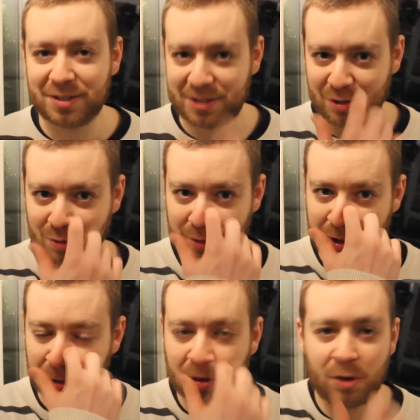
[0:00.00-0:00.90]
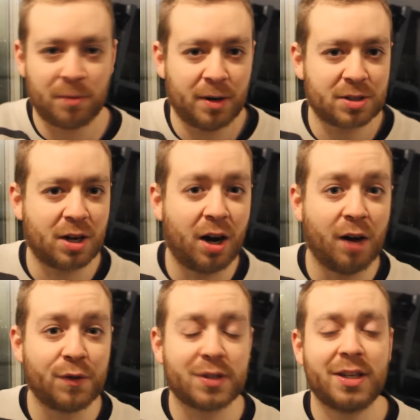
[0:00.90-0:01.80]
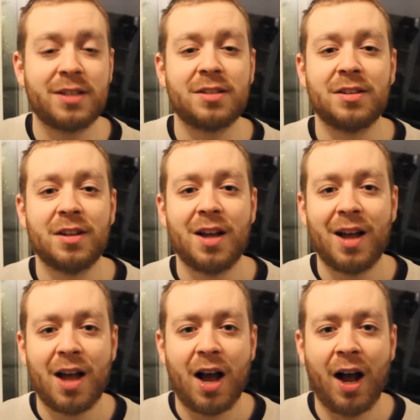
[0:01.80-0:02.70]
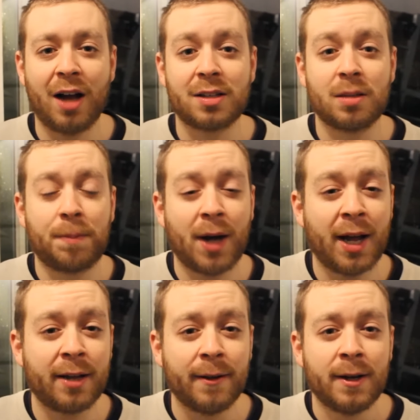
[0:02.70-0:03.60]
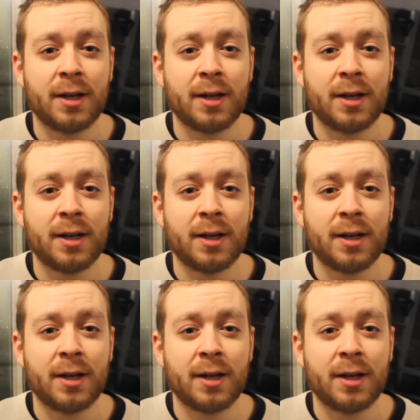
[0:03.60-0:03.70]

considering we've still got almost half a season to play.